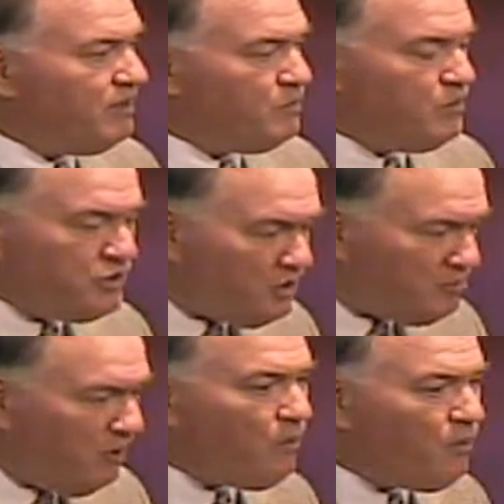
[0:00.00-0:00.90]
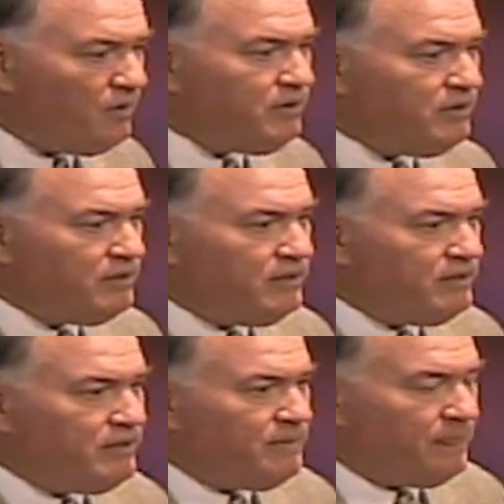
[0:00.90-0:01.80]
When you're born,
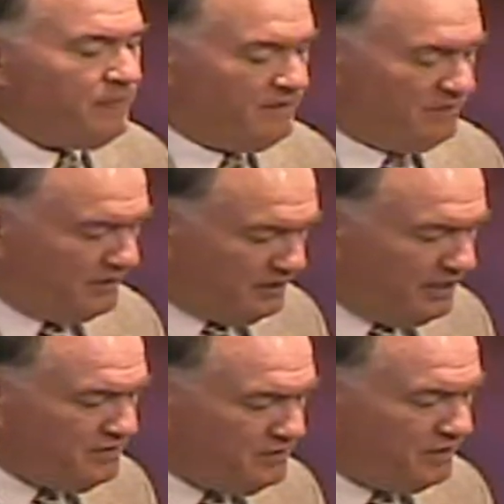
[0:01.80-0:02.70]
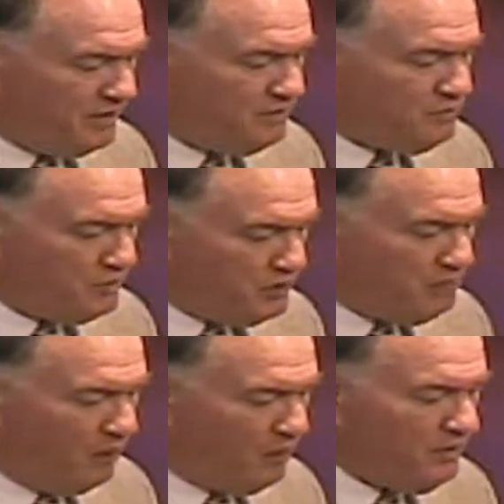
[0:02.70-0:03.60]
the, their teaching is when you're
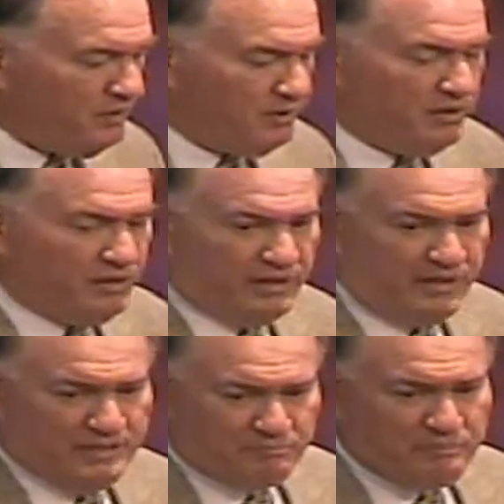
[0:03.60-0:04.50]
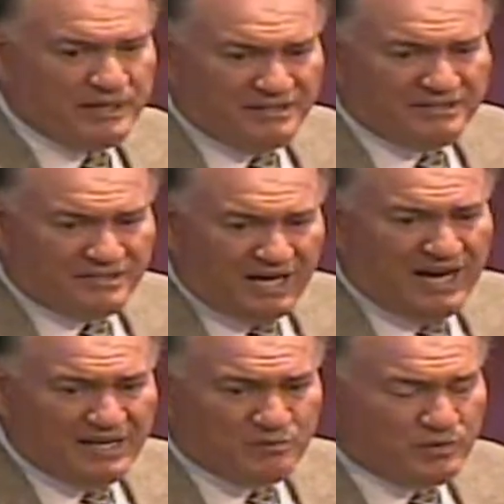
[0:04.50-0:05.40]
born, it's been decided.